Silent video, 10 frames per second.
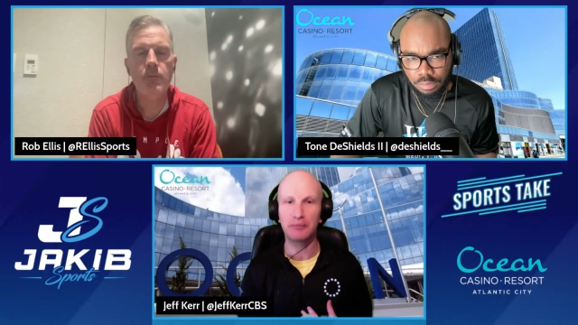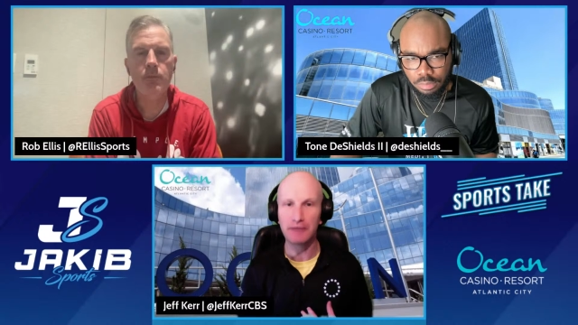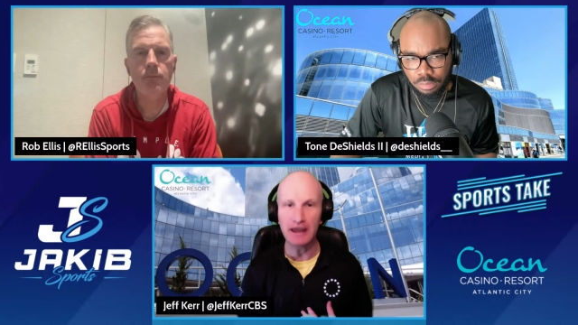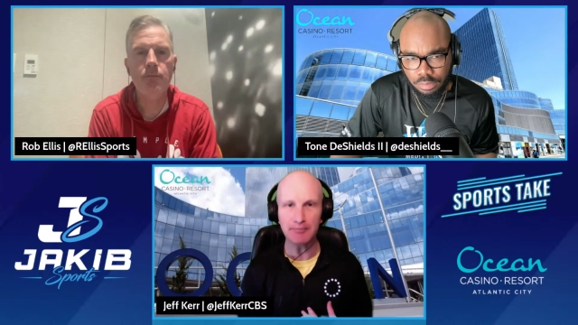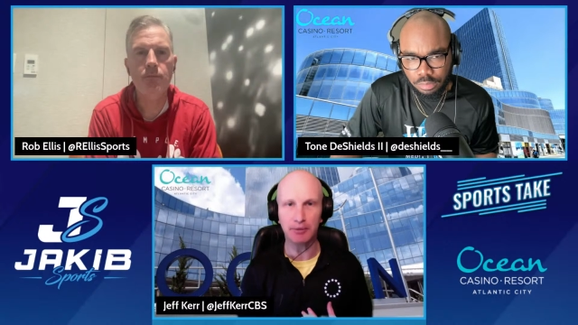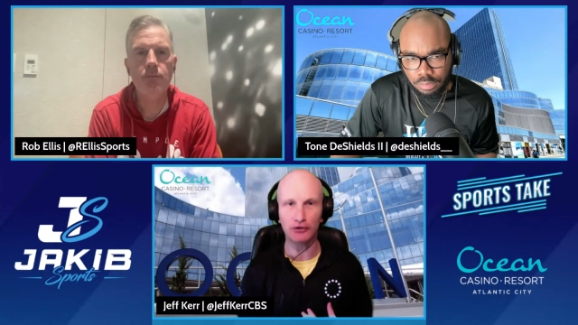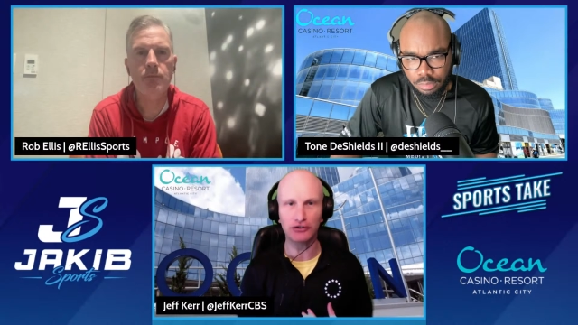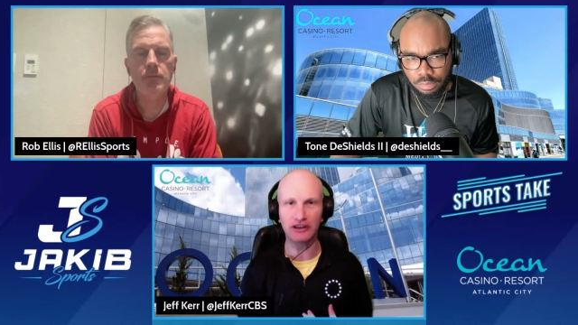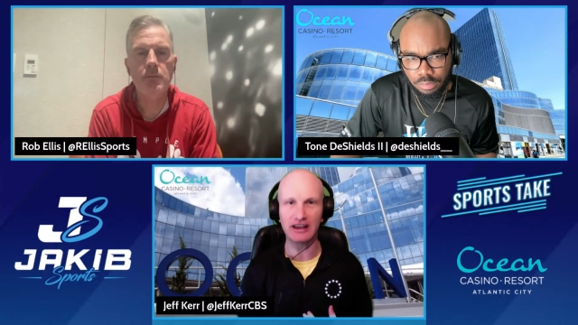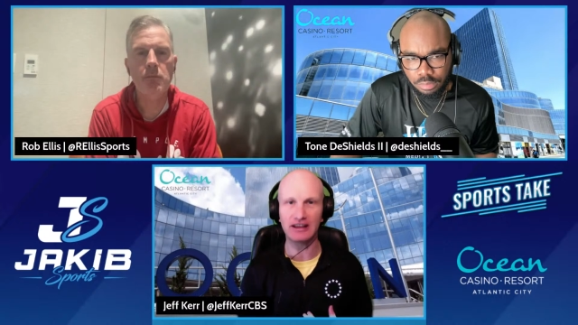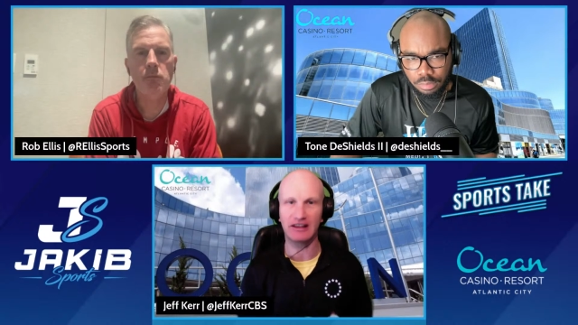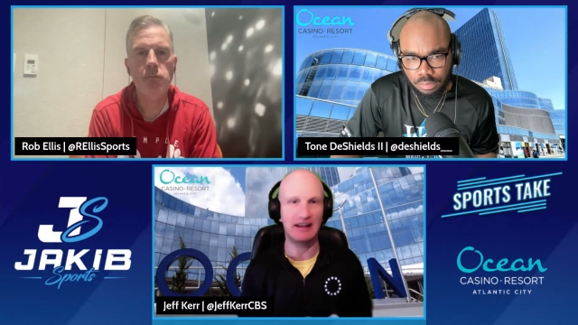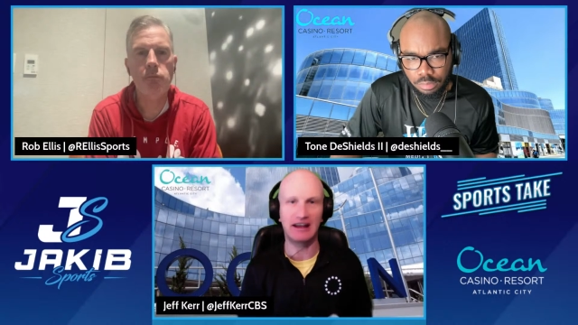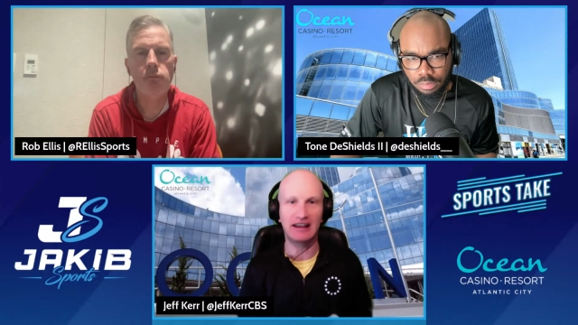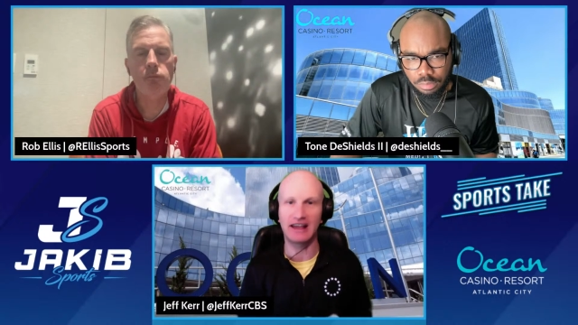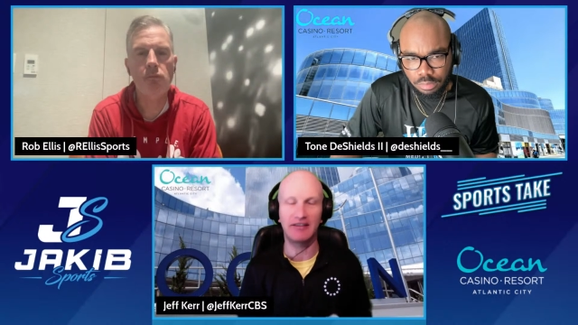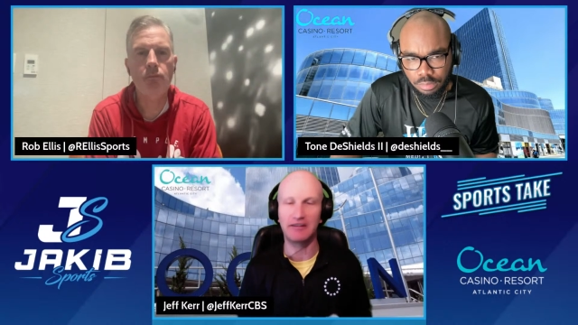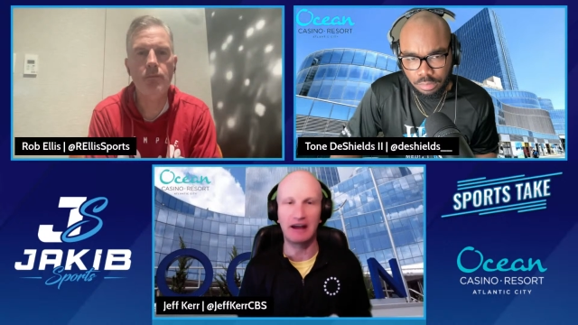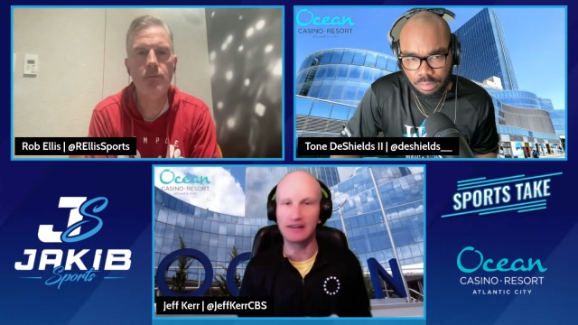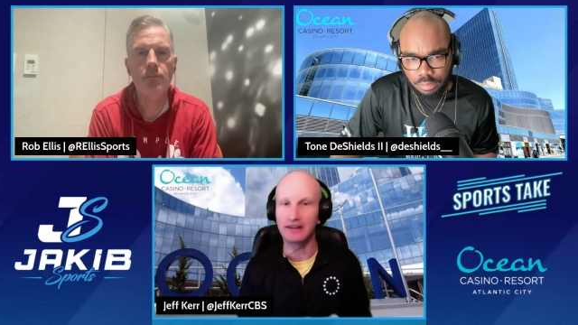Speaker 1: me personally, like, again,
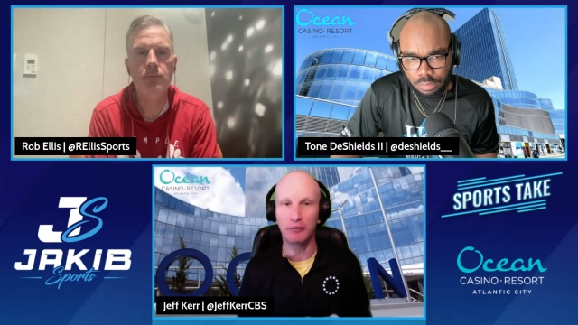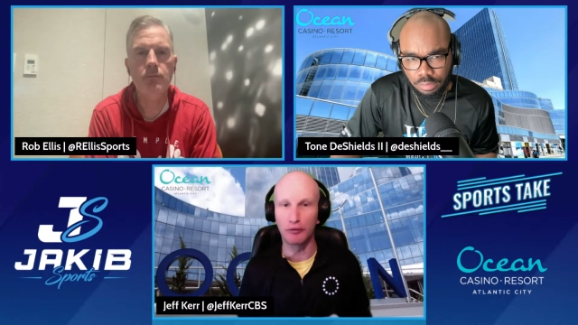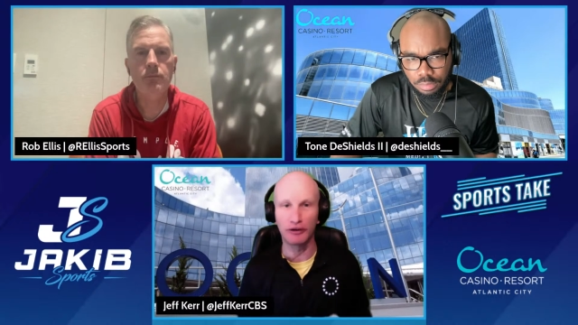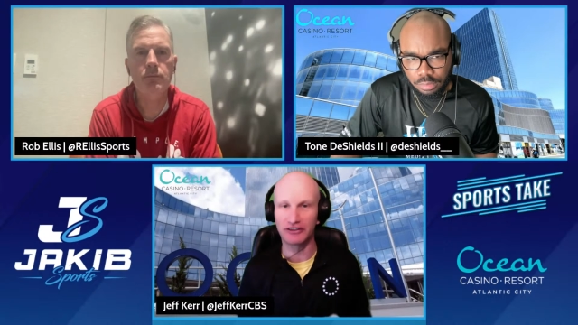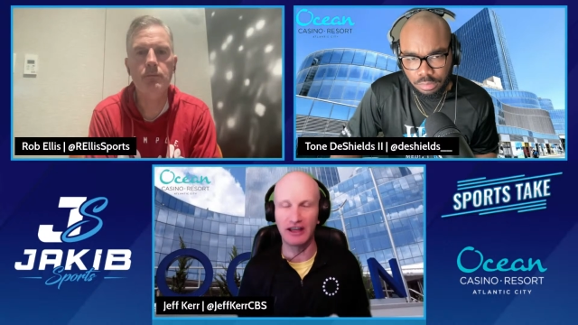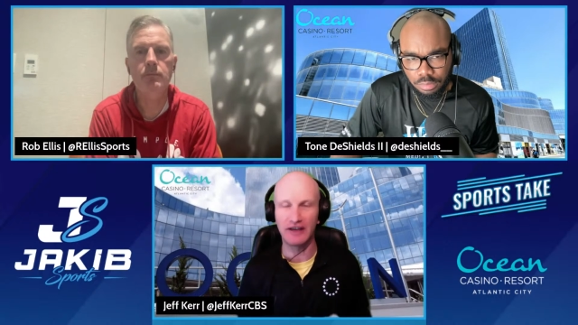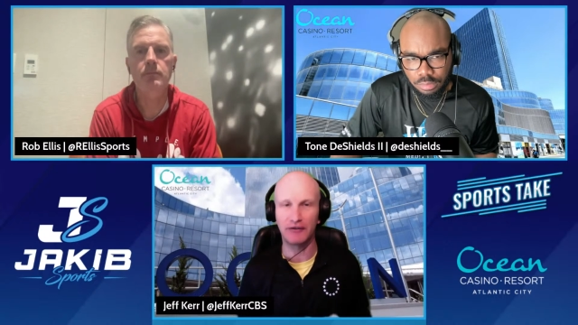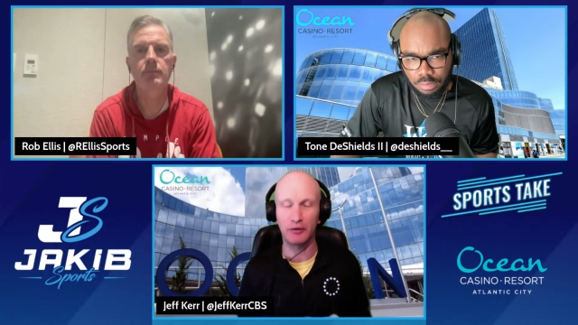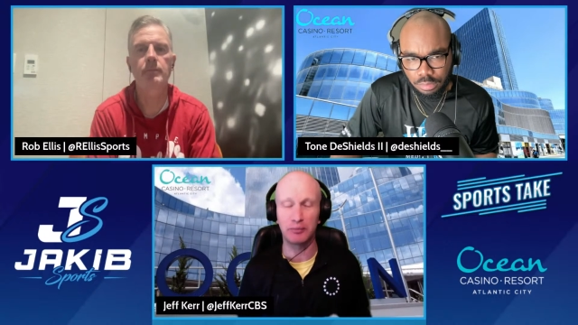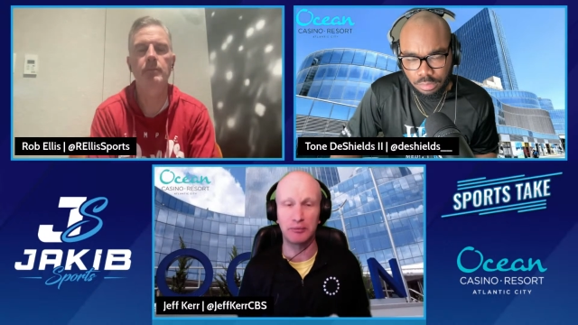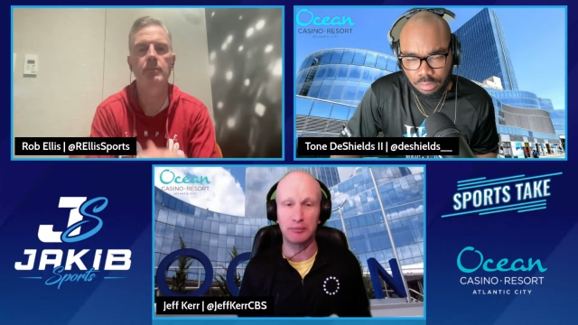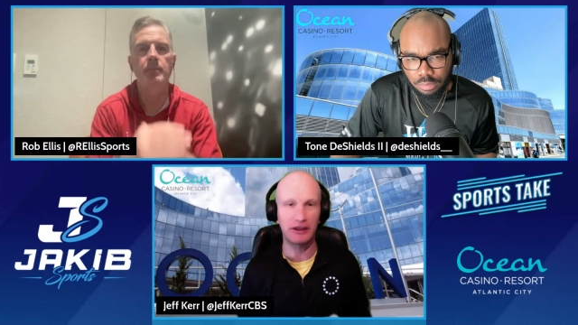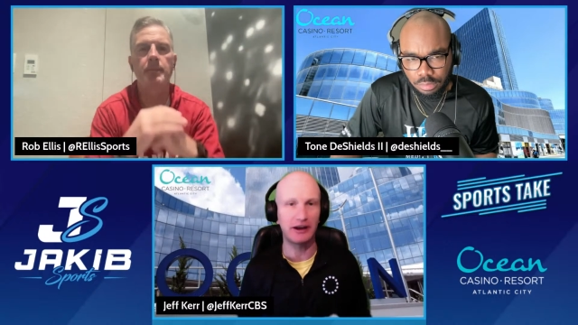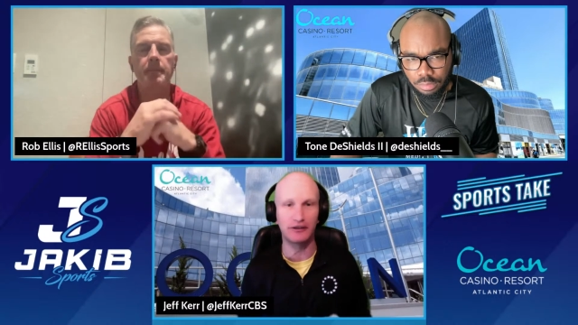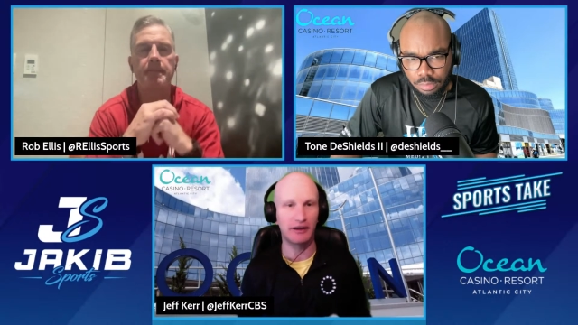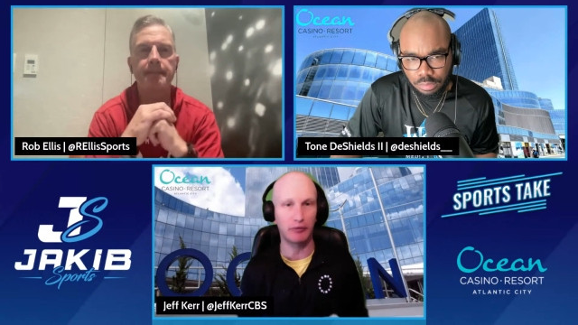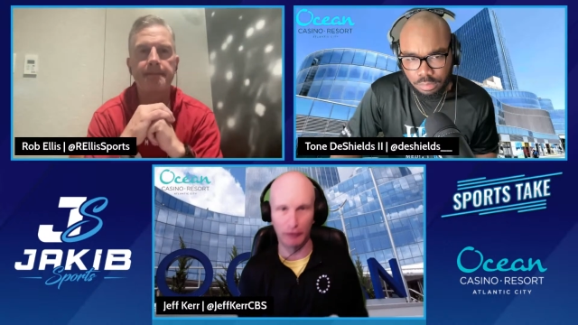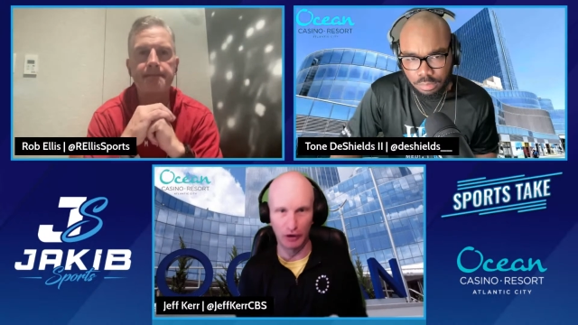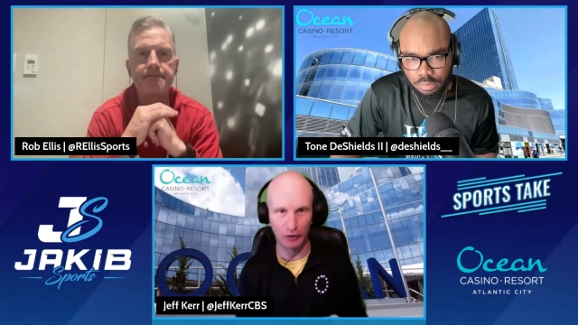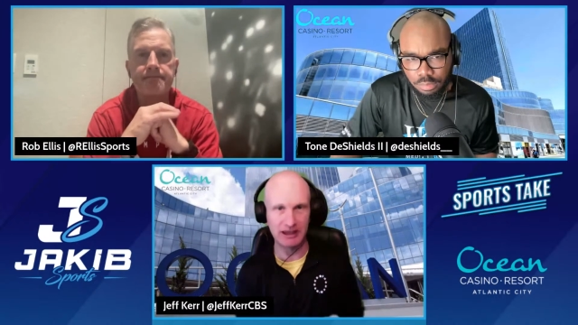I never was an NFL player, never
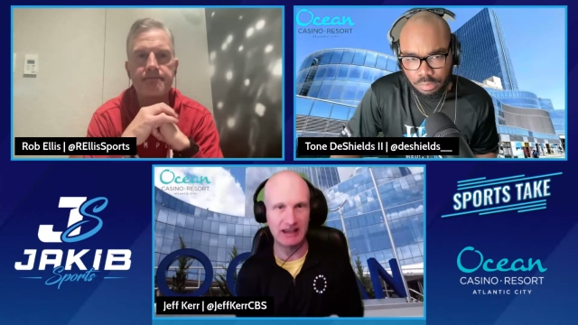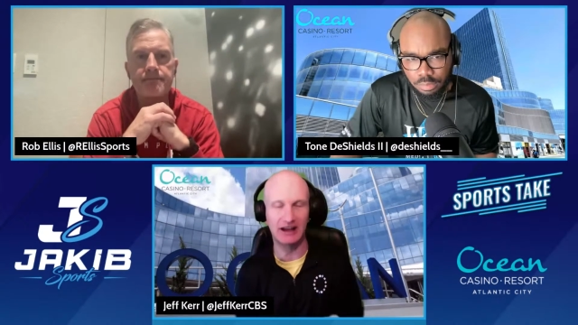will be.